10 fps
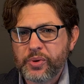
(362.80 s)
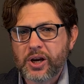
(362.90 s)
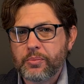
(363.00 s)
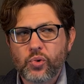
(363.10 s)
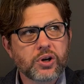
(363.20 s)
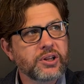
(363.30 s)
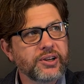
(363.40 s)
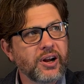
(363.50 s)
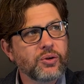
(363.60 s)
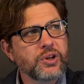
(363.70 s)
more clear, how
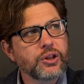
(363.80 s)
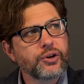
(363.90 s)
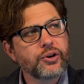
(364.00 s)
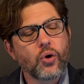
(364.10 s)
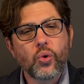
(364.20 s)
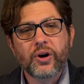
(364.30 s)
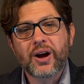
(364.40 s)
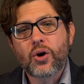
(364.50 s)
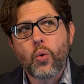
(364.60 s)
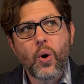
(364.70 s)
do we learn or
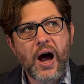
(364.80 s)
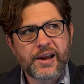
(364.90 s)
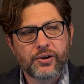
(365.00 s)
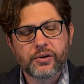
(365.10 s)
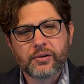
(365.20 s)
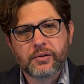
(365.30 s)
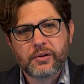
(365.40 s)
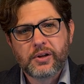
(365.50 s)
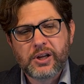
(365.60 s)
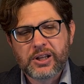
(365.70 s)
acquire
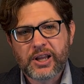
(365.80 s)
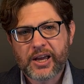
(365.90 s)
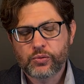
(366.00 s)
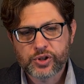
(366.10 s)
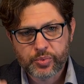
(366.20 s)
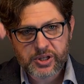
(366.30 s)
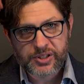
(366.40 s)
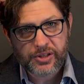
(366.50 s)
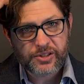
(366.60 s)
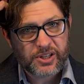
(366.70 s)
language? Because
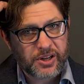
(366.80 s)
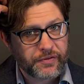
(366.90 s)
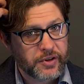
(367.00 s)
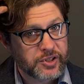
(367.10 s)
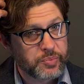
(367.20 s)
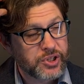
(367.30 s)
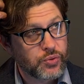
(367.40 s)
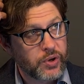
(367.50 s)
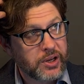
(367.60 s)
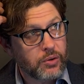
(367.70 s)
there's a difference
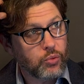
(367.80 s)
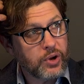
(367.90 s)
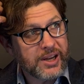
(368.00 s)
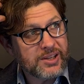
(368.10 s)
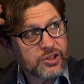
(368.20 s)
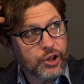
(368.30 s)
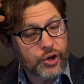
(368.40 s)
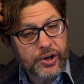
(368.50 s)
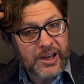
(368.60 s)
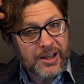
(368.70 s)
between what is
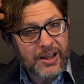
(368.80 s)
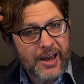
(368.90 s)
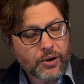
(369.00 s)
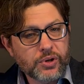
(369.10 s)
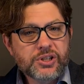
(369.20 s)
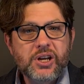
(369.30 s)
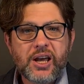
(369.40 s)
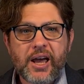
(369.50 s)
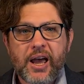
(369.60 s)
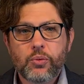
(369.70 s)
learning a language
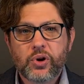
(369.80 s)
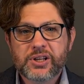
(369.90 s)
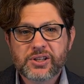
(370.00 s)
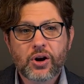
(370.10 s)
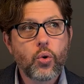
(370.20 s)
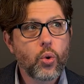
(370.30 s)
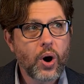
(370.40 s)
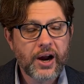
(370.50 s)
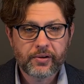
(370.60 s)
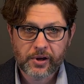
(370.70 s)
and what is
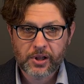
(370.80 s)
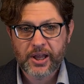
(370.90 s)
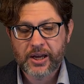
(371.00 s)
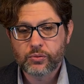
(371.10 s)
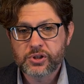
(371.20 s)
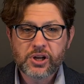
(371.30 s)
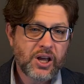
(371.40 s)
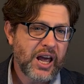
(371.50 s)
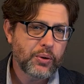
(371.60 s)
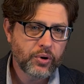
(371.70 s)
acquiring a language.
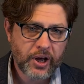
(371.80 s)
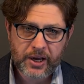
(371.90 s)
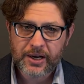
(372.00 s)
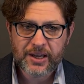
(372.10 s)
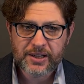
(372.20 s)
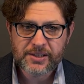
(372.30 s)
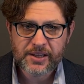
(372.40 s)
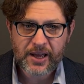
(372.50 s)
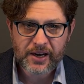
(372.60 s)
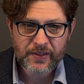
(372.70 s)
And we're not going to get into that
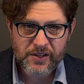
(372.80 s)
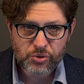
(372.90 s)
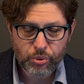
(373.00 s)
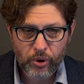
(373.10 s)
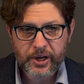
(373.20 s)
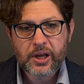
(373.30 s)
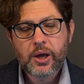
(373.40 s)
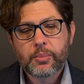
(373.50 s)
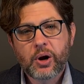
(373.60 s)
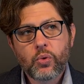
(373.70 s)
at this point, but I
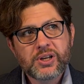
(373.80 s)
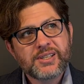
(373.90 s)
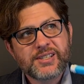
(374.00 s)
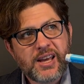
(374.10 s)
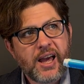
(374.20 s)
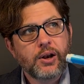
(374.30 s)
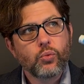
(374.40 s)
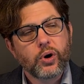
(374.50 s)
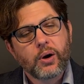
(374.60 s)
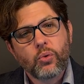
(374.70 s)
want to set where I
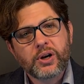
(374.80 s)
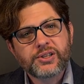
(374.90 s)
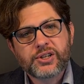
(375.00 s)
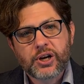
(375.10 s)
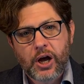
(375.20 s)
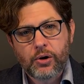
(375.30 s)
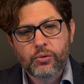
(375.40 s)
want us to go,